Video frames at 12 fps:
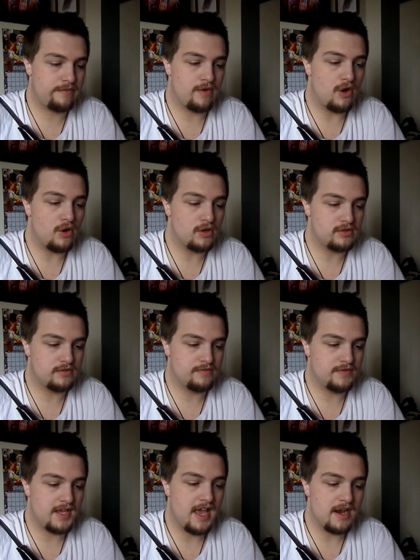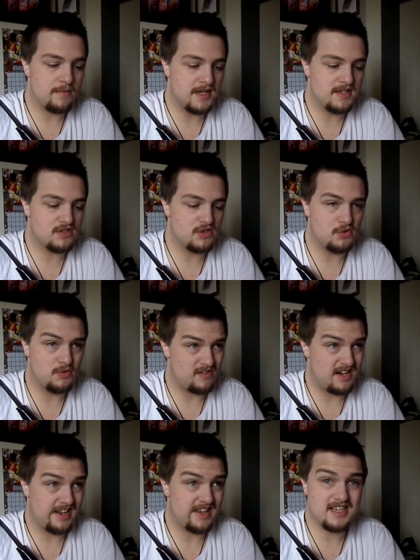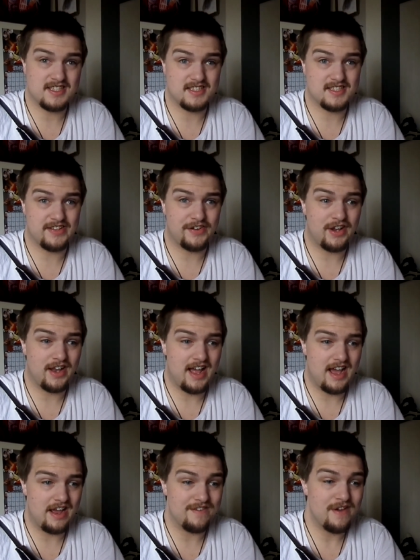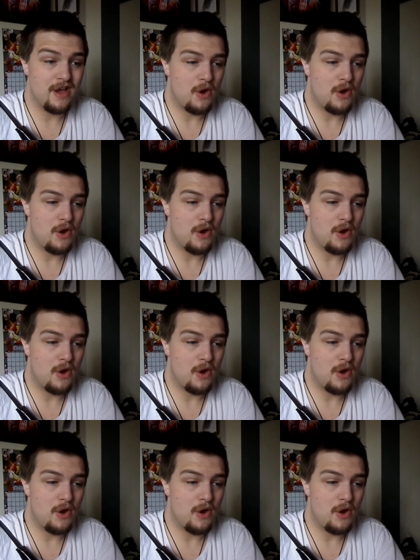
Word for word: all the enemies who I guess are still alive